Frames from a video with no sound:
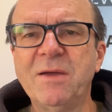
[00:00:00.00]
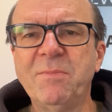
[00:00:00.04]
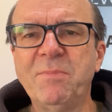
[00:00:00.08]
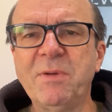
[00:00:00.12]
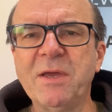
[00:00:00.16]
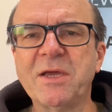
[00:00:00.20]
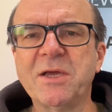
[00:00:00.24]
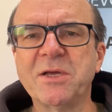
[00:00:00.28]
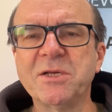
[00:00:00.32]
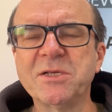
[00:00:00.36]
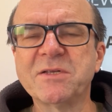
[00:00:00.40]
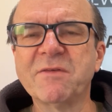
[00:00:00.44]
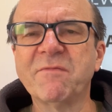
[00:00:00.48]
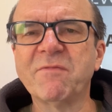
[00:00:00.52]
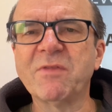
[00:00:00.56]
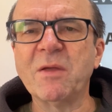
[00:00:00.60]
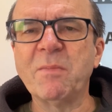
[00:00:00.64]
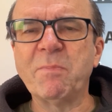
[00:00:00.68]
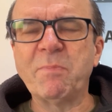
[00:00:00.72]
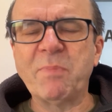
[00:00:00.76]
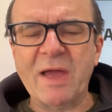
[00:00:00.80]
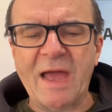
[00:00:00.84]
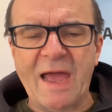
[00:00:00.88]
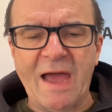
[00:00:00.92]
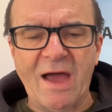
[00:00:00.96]
because of
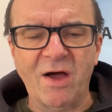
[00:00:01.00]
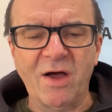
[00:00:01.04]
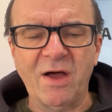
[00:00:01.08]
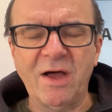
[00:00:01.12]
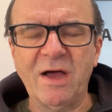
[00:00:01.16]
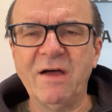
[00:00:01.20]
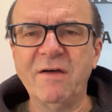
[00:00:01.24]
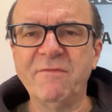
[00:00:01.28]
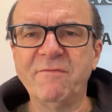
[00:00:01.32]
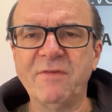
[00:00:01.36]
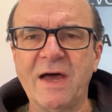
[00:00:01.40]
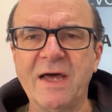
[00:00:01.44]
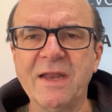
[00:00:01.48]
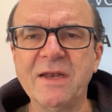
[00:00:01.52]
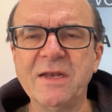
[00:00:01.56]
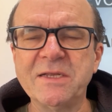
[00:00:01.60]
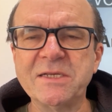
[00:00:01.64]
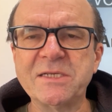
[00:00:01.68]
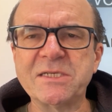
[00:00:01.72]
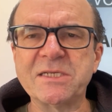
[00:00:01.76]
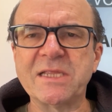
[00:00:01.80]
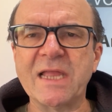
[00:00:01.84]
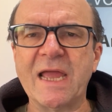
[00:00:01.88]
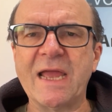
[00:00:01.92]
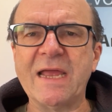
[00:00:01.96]
the power of
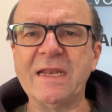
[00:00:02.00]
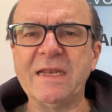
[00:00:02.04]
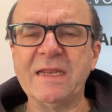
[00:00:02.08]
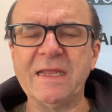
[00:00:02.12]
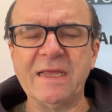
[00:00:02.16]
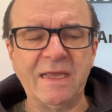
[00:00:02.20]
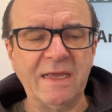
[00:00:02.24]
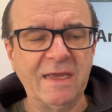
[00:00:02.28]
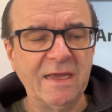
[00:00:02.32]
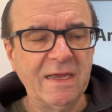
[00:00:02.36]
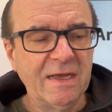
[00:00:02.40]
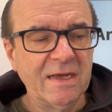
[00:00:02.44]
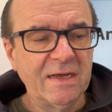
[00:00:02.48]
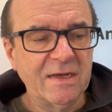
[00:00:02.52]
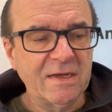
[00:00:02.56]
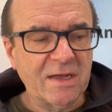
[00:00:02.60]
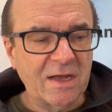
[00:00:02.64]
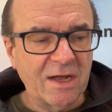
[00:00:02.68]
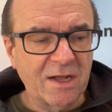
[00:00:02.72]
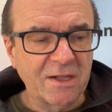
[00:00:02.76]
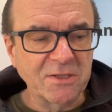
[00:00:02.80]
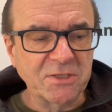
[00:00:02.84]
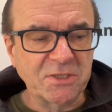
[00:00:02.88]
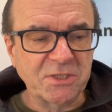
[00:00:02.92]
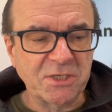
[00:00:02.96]
understanding
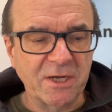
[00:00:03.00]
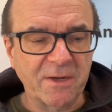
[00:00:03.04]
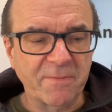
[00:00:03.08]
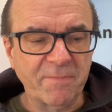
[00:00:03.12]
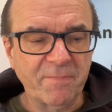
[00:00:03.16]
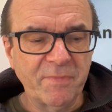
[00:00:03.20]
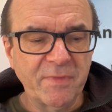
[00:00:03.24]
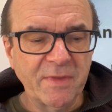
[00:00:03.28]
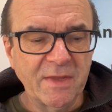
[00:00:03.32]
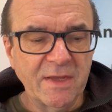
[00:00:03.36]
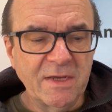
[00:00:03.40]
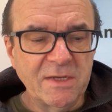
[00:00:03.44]
culture.